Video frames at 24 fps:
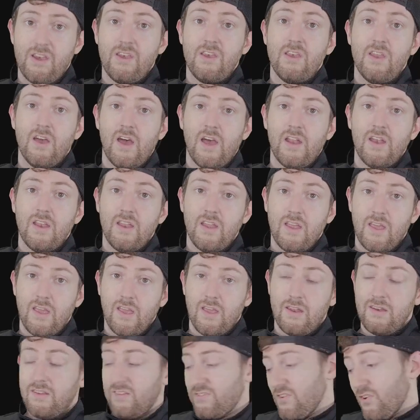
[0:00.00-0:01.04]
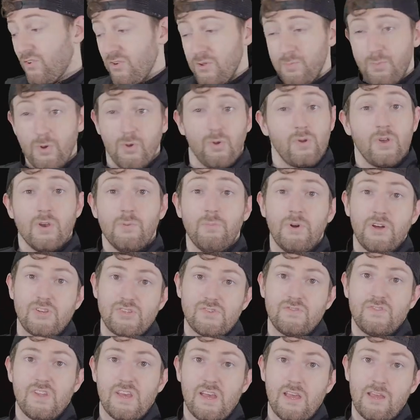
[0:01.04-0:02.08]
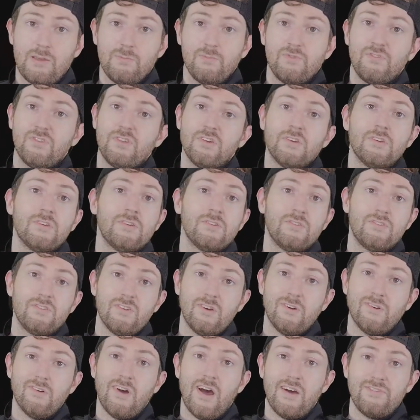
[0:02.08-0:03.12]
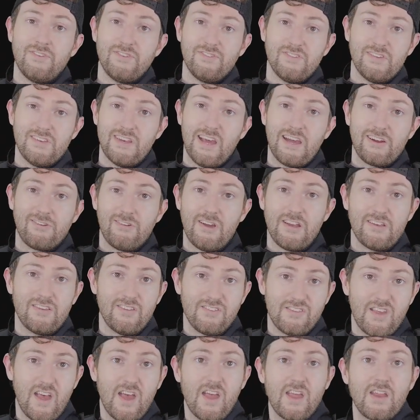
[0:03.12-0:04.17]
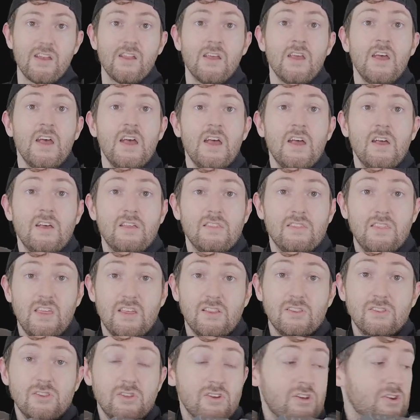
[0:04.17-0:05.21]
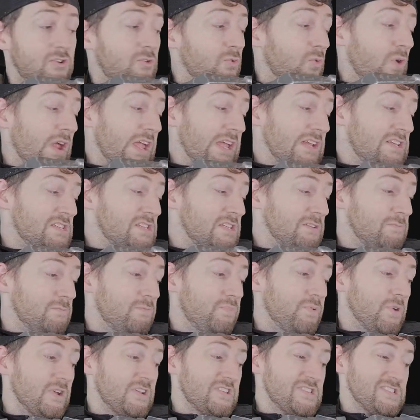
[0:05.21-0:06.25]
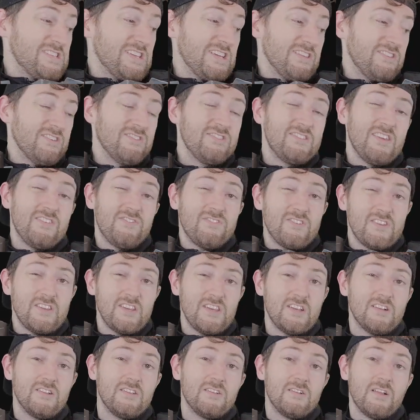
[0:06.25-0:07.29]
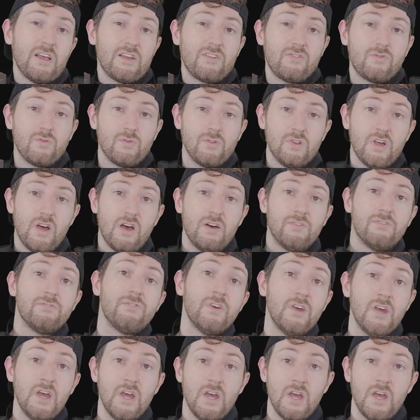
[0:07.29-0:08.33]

nut, and it's already broken a bunch of times, so obviously not great design. They look great, but they'll definitely need a little extra love